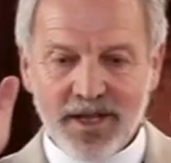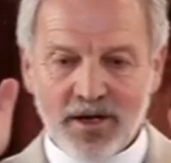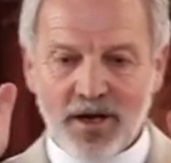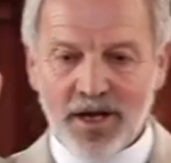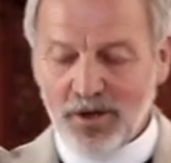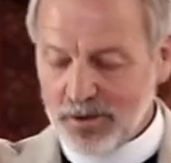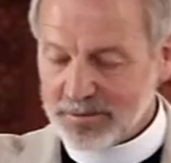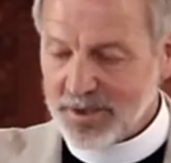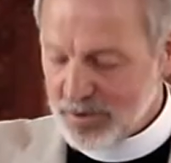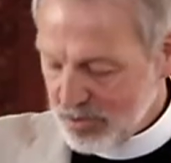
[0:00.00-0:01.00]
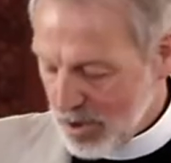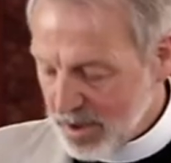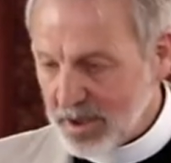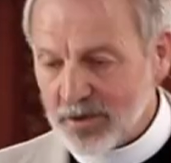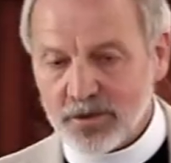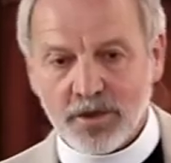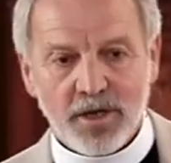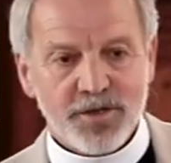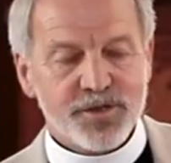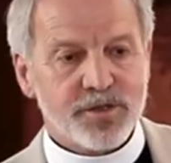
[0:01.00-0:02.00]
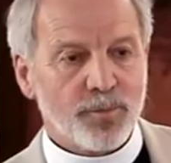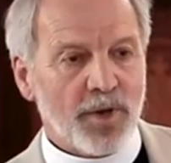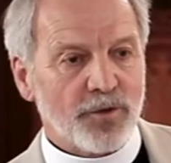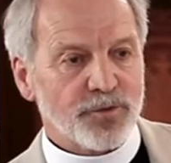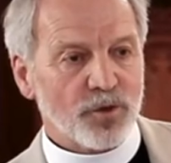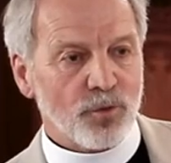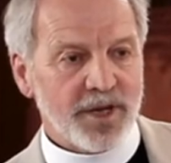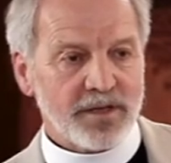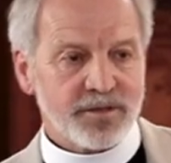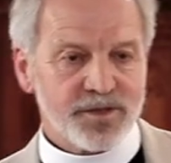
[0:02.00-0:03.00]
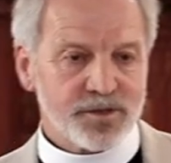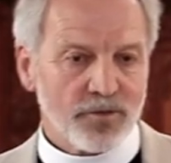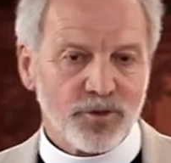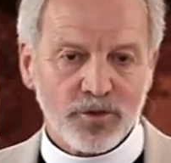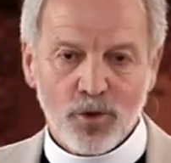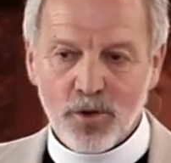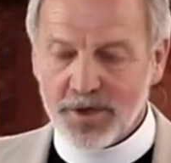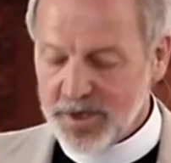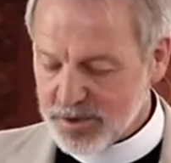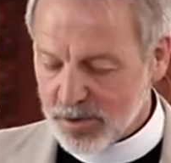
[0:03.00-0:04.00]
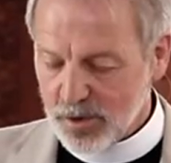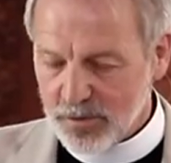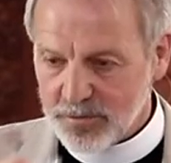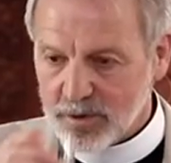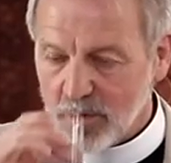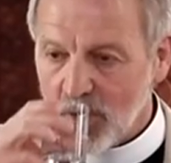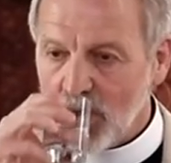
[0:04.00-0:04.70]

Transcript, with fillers: that aisle and talking to us about the greatness of the Lord he served,